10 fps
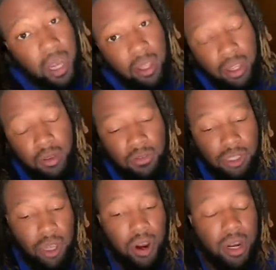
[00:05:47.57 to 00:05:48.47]
you
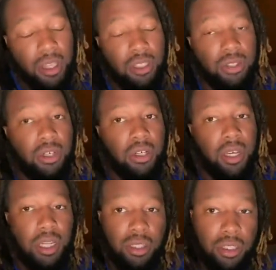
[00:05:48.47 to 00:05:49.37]
started your
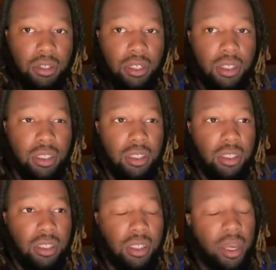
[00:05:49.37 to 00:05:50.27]

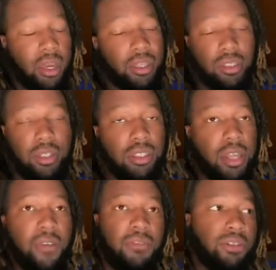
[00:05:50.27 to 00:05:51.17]

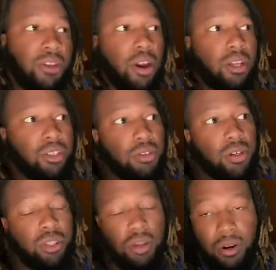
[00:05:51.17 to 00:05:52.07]
after you started your
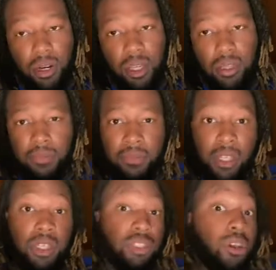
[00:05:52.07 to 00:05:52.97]
authority,
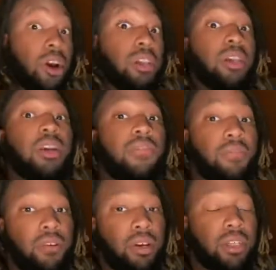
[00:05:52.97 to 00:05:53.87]
start looking
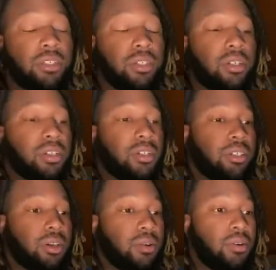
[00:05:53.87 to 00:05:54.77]
for insurance.
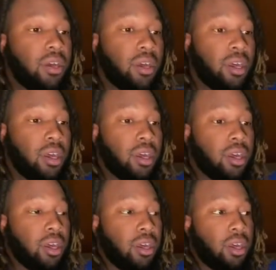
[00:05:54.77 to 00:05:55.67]
So
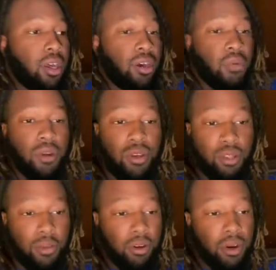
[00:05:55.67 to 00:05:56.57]
we use
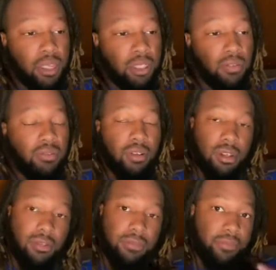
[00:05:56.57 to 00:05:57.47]
Progressive.
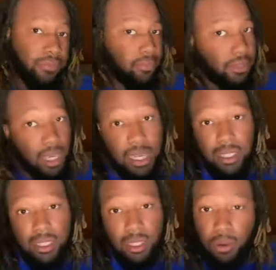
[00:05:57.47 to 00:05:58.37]
It's
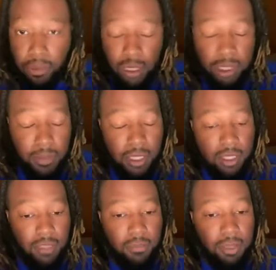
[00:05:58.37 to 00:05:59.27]
super
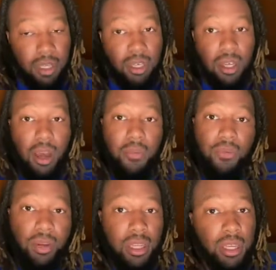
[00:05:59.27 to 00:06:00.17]
expensive, but I'm
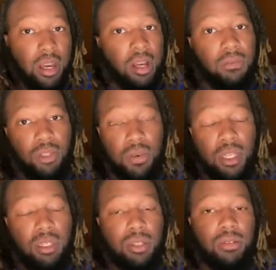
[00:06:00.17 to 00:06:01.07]
really young. I'm
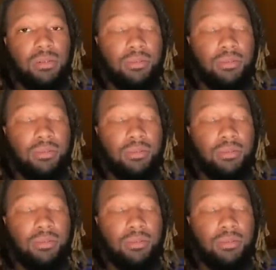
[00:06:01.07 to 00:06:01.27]
22.